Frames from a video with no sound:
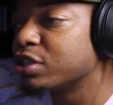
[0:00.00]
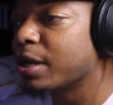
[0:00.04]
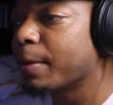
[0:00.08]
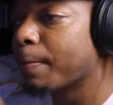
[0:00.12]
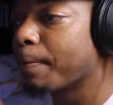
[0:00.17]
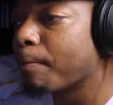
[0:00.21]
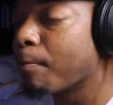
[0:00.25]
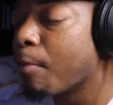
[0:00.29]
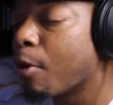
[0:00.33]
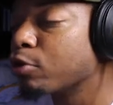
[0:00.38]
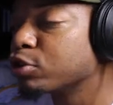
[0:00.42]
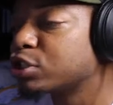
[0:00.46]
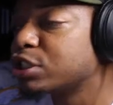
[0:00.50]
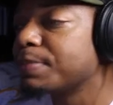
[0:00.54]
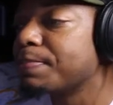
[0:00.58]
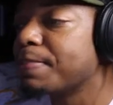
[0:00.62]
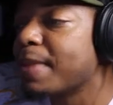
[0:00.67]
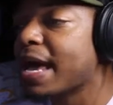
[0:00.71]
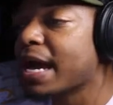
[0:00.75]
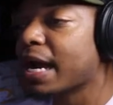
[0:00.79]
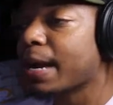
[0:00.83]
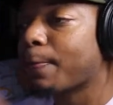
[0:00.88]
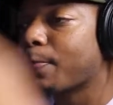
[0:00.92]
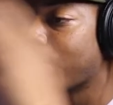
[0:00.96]

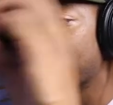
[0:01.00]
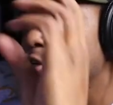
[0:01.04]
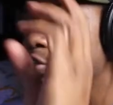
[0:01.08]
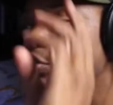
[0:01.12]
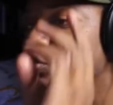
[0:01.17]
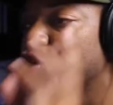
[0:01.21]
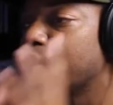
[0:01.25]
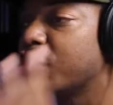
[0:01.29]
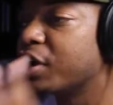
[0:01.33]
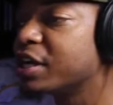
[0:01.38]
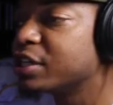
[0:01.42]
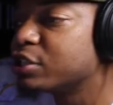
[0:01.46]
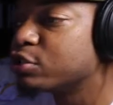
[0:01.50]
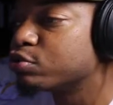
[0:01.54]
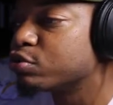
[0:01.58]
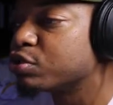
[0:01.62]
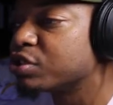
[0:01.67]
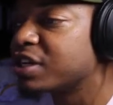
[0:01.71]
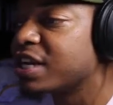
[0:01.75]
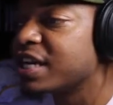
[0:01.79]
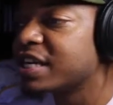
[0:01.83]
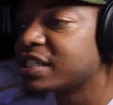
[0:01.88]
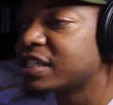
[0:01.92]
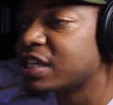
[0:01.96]
multi-band compressor here, he's
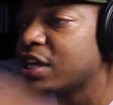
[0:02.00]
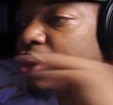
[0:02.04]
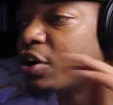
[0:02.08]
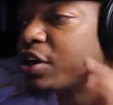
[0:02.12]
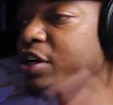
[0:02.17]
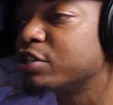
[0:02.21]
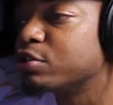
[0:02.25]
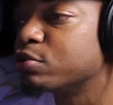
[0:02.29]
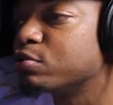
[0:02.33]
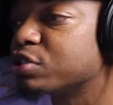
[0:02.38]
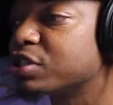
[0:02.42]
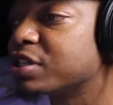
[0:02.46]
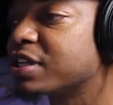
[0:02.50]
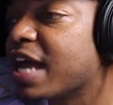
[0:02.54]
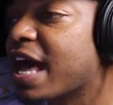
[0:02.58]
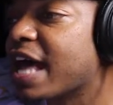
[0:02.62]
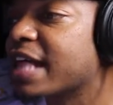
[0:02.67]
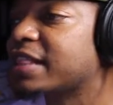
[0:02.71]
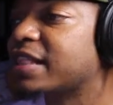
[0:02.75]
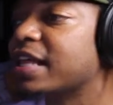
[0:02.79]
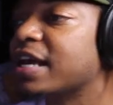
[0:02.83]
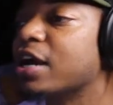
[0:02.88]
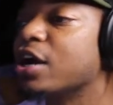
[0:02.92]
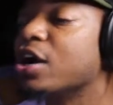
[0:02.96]
using this here, he's using
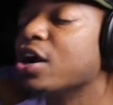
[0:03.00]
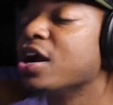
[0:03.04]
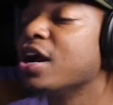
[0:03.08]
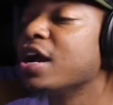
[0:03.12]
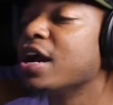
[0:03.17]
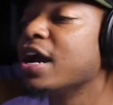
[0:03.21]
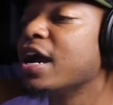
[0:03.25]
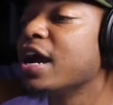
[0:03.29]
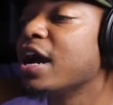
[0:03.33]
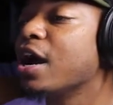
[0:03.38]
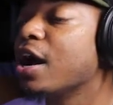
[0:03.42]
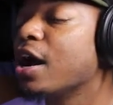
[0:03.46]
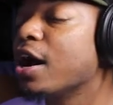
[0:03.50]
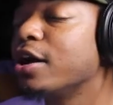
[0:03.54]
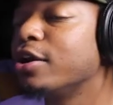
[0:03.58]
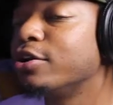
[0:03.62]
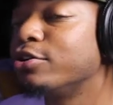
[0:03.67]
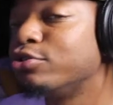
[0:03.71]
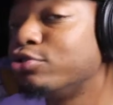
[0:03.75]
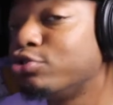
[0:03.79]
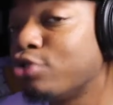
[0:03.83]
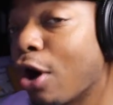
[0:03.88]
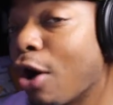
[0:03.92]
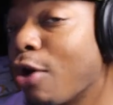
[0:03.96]
that there.
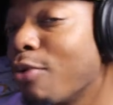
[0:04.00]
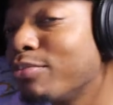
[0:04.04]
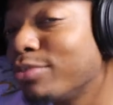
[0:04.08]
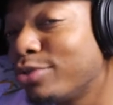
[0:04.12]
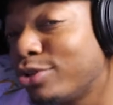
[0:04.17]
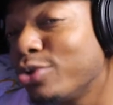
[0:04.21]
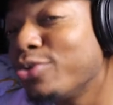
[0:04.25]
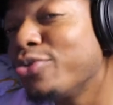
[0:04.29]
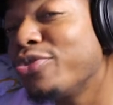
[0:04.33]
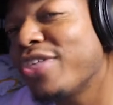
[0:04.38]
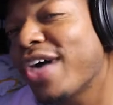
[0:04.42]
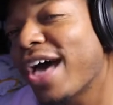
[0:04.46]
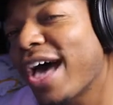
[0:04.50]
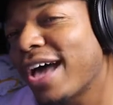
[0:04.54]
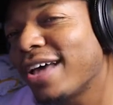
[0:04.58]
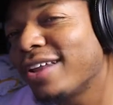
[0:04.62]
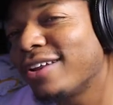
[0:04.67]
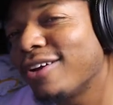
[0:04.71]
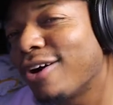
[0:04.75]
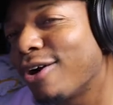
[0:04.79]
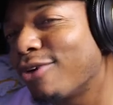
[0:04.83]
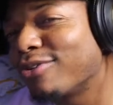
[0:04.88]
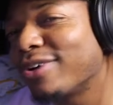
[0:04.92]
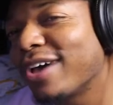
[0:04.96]
Don't do that,
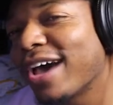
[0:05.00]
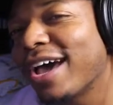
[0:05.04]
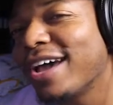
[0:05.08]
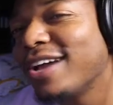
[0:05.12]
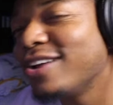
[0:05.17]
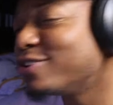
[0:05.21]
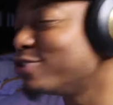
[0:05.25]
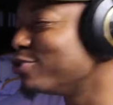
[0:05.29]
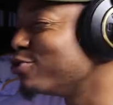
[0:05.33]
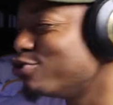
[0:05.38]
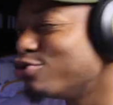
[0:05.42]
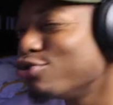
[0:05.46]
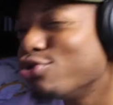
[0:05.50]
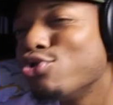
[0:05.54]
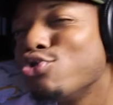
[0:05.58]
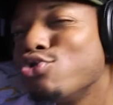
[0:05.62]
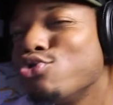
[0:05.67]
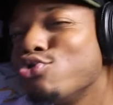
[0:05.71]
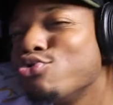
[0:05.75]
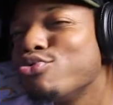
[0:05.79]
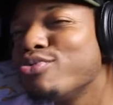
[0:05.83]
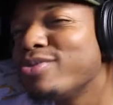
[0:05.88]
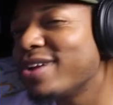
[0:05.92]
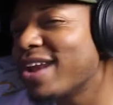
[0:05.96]
okay?
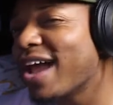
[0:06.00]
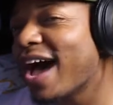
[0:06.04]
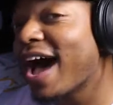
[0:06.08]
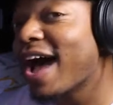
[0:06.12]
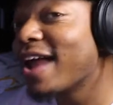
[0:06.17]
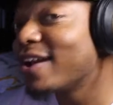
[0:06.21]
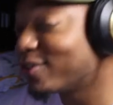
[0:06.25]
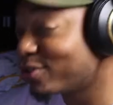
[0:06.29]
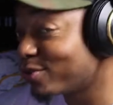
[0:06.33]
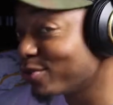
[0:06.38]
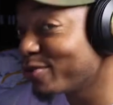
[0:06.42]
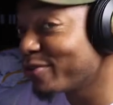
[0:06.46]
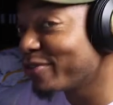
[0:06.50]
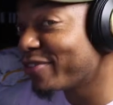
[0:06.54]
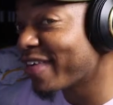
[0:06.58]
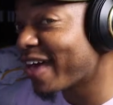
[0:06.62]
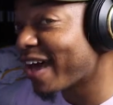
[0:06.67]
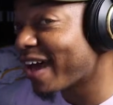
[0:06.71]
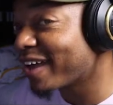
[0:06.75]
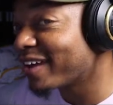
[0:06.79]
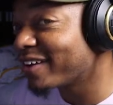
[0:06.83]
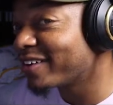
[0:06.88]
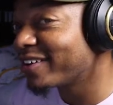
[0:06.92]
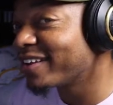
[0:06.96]
Do not do
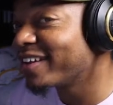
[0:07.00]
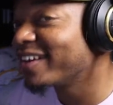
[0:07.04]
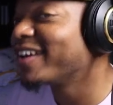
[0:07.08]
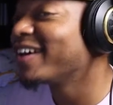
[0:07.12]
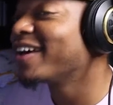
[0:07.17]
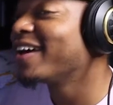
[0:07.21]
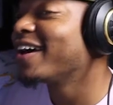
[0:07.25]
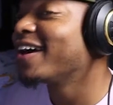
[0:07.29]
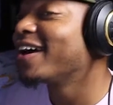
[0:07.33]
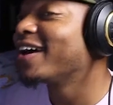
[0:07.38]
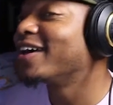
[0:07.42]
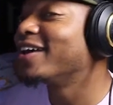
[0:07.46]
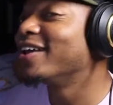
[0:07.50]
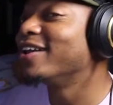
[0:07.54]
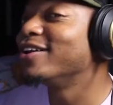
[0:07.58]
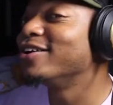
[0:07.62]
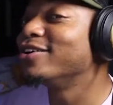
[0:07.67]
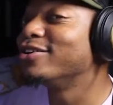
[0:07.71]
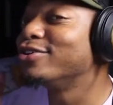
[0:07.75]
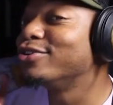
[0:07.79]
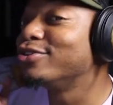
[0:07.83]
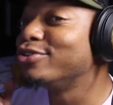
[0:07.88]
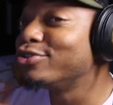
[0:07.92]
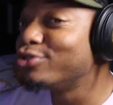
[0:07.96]
that.
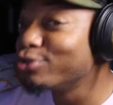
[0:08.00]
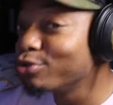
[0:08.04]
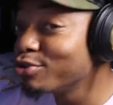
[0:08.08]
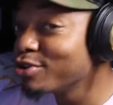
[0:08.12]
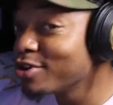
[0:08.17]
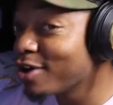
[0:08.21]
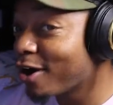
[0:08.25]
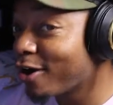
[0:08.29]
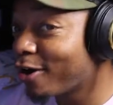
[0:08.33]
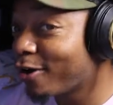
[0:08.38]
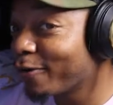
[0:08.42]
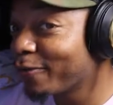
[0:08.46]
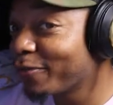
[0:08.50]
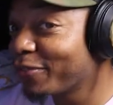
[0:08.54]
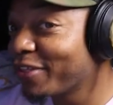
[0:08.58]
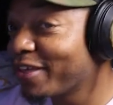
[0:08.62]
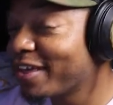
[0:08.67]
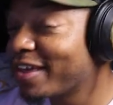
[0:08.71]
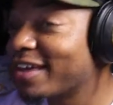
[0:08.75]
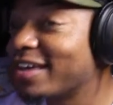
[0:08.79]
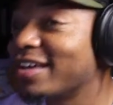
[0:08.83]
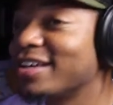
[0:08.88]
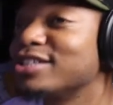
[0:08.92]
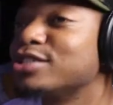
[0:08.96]
Do your own
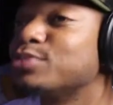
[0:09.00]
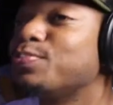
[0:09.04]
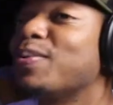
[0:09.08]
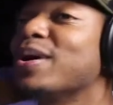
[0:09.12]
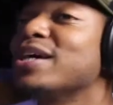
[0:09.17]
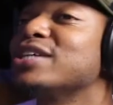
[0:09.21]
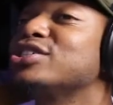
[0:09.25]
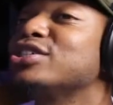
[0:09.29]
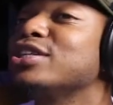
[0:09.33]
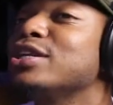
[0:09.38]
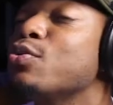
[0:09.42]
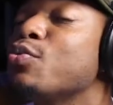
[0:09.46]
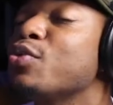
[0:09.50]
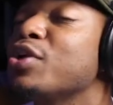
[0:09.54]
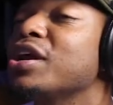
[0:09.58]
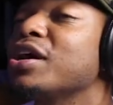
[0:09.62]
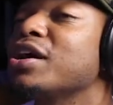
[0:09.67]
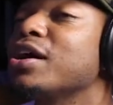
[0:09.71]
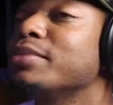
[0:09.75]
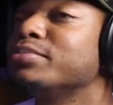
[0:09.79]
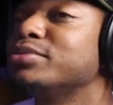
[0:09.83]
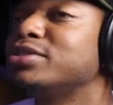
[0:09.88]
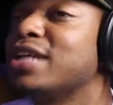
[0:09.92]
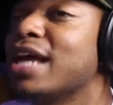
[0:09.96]
thing, especially when it
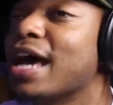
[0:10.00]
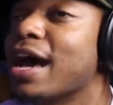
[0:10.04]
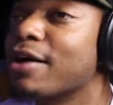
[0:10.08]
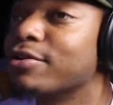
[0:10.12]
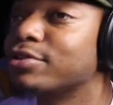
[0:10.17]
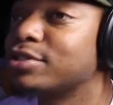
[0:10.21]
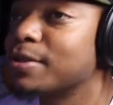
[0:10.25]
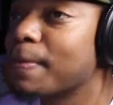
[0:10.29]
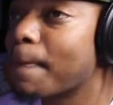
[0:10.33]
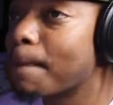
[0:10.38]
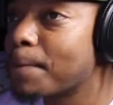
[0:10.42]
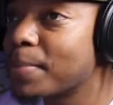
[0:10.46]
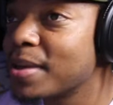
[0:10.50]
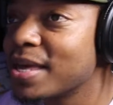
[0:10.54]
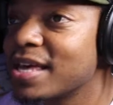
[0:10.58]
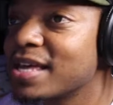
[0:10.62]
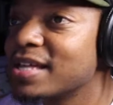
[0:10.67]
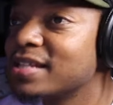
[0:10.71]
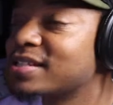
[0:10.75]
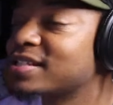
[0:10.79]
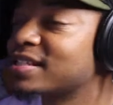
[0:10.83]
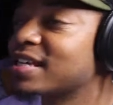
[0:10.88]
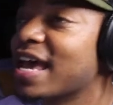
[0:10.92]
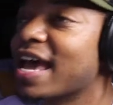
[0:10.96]
comes down to
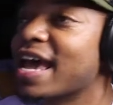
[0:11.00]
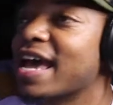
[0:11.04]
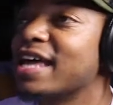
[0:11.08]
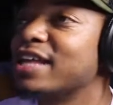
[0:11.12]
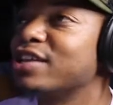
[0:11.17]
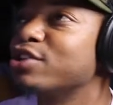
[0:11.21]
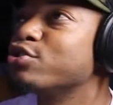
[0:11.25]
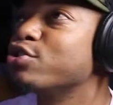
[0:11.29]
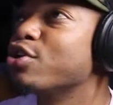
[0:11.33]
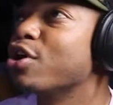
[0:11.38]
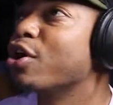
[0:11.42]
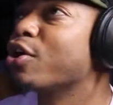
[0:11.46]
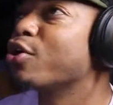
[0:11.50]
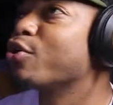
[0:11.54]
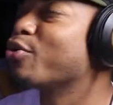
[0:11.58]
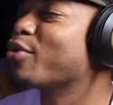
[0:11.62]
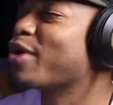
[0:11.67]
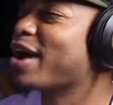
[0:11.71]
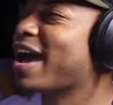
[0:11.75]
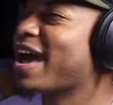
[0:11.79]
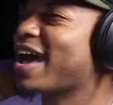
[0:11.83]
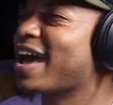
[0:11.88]
beats. And you know,